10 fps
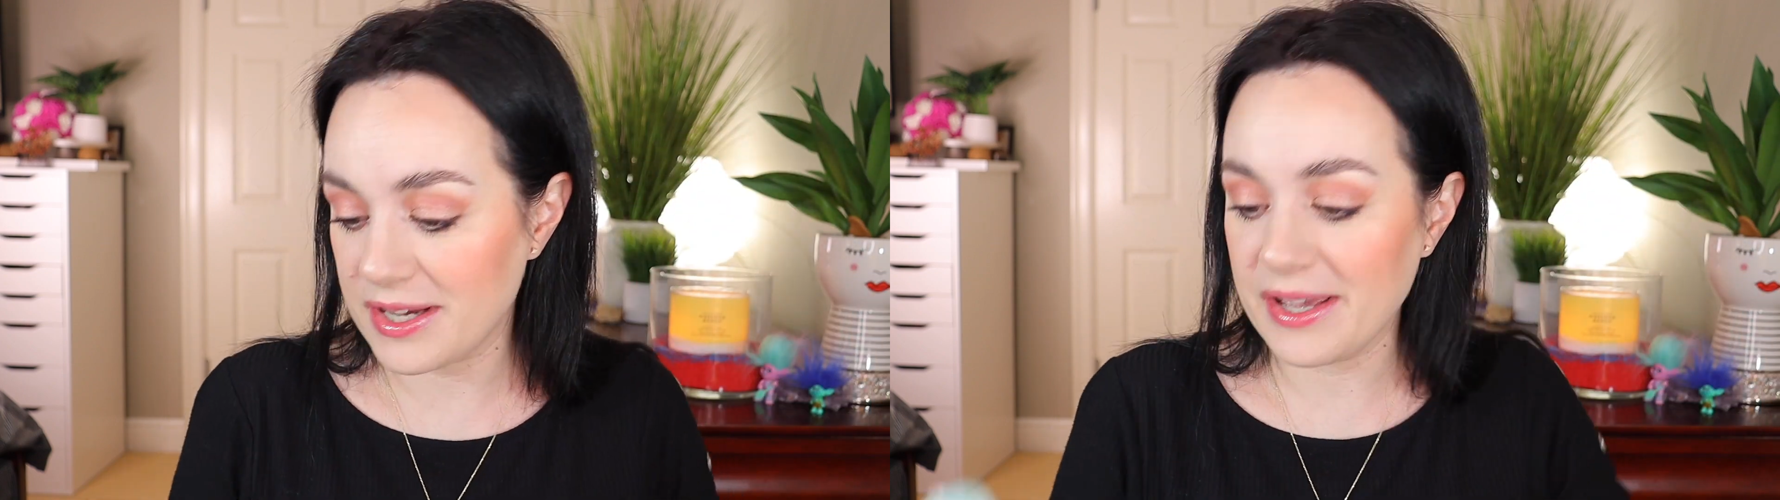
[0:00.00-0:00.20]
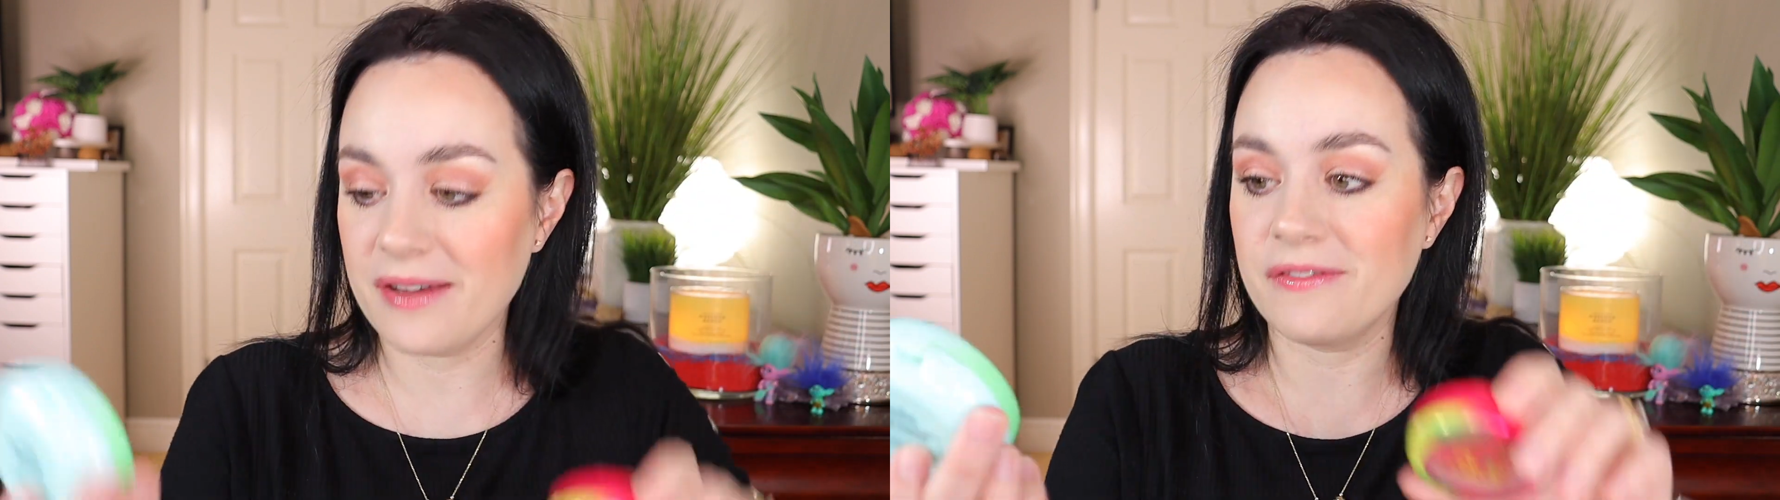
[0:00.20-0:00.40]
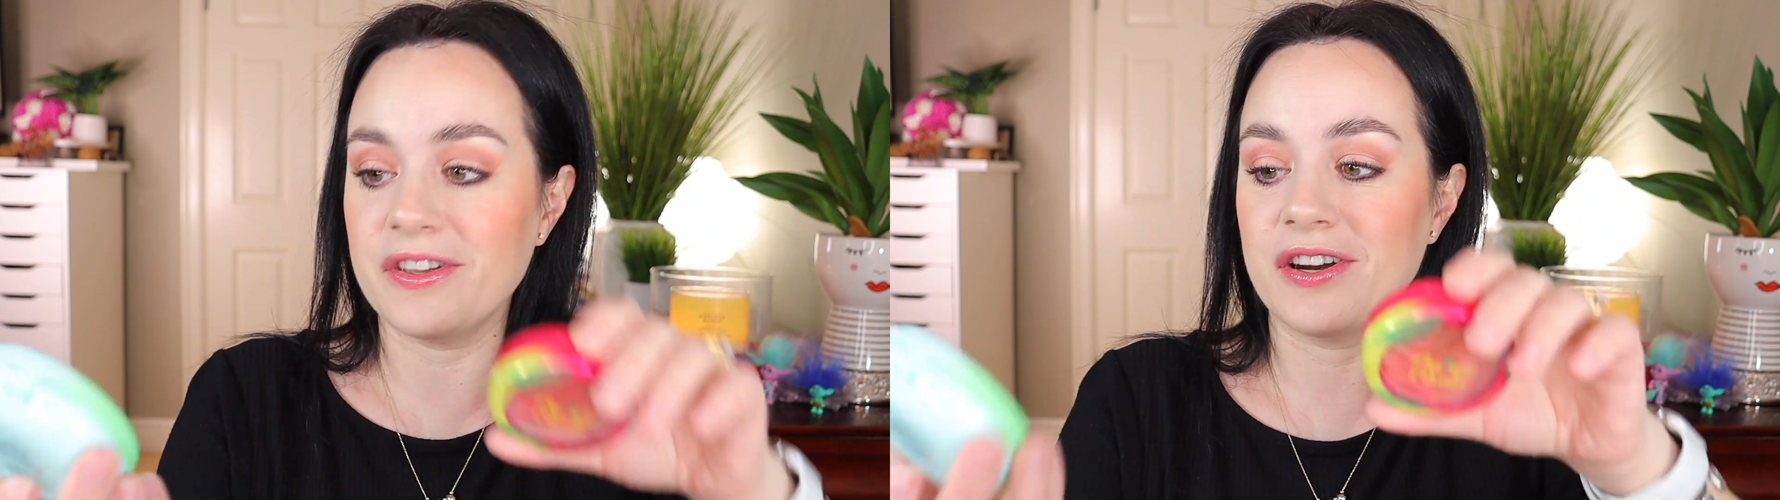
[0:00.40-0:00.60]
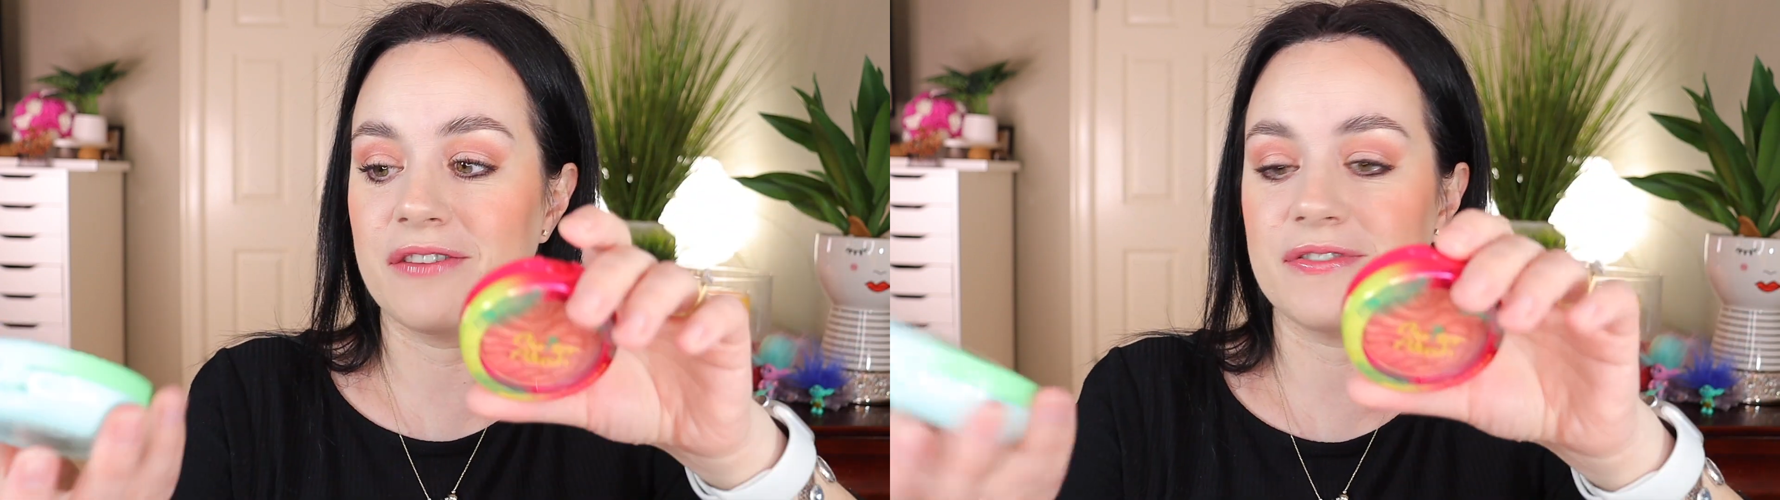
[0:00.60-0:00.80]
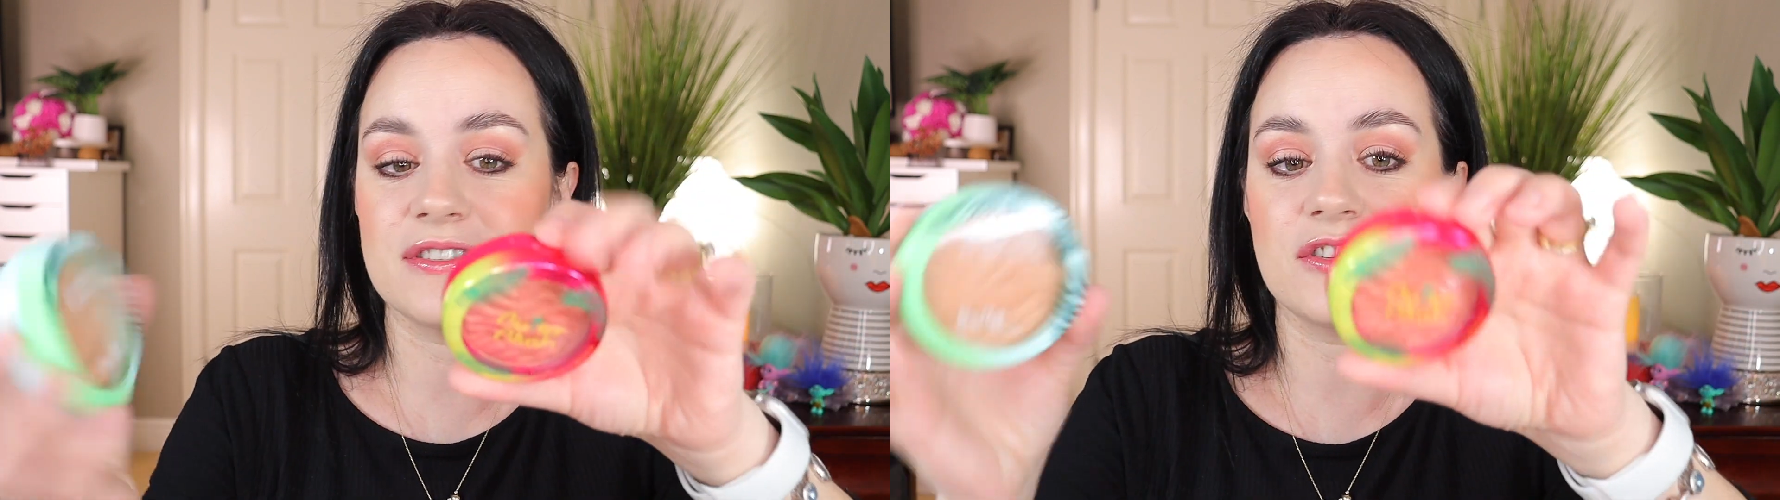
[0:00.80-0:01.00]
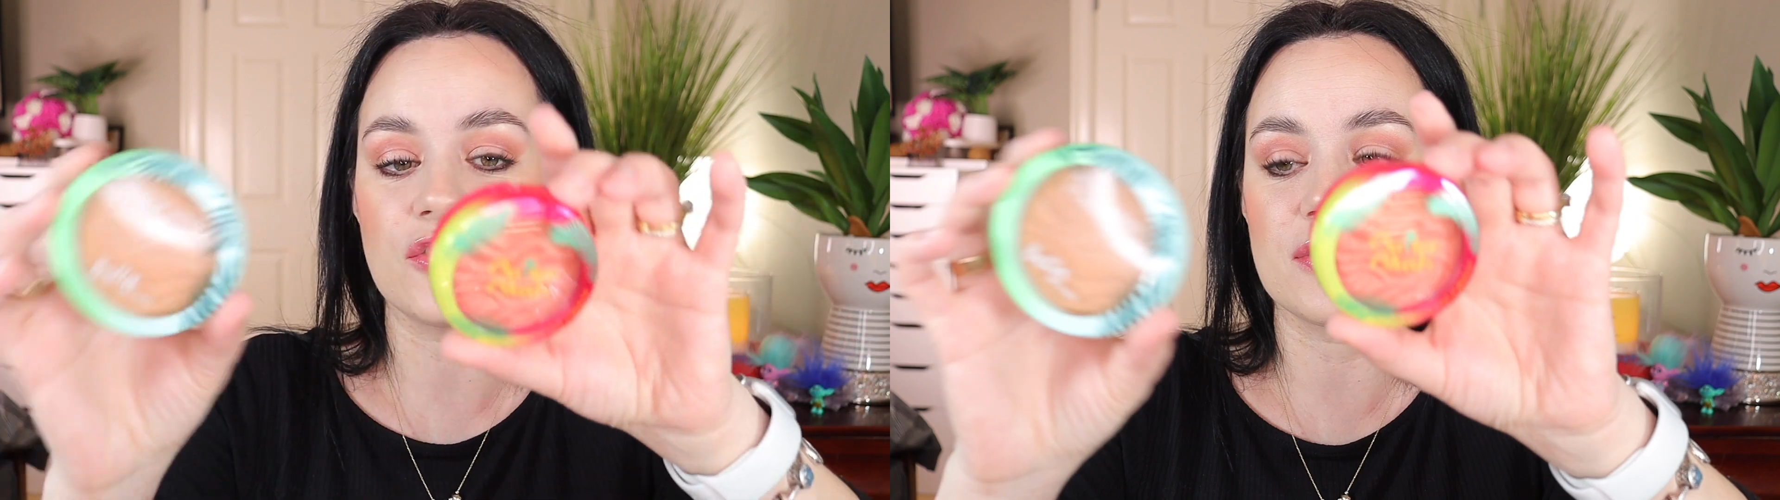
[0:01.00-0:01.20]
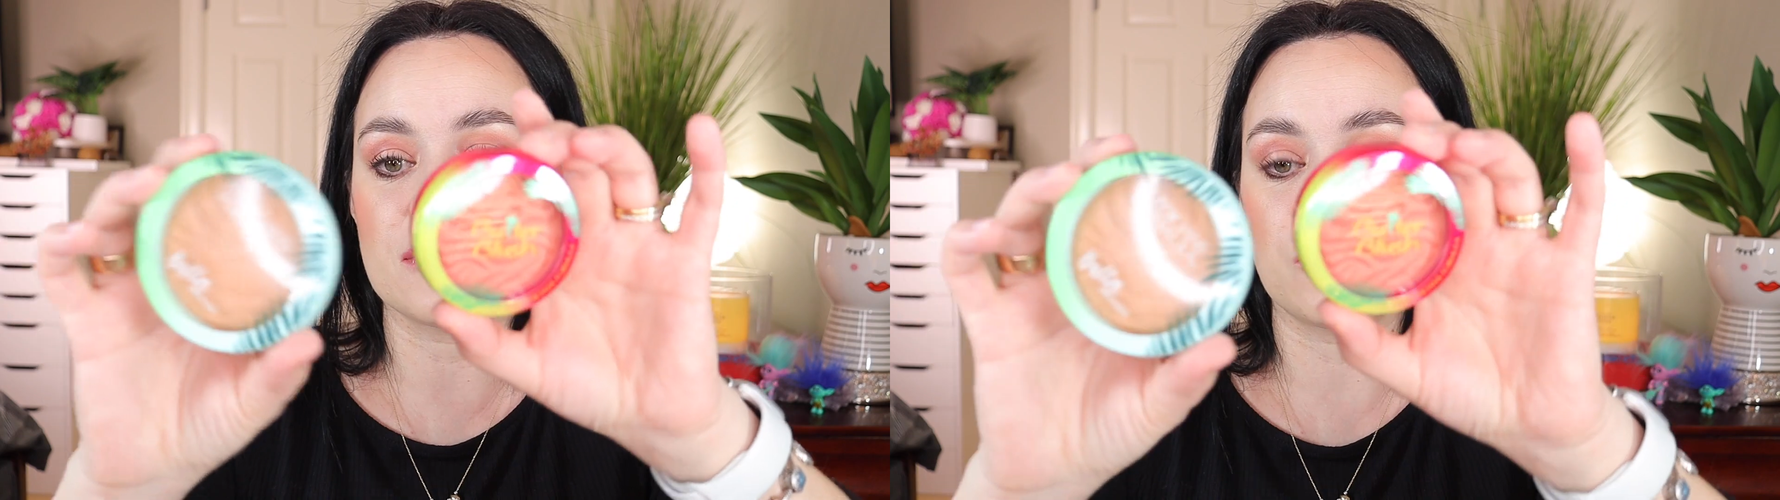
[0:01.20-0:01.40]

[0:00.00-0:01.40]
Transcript: I have their Physicians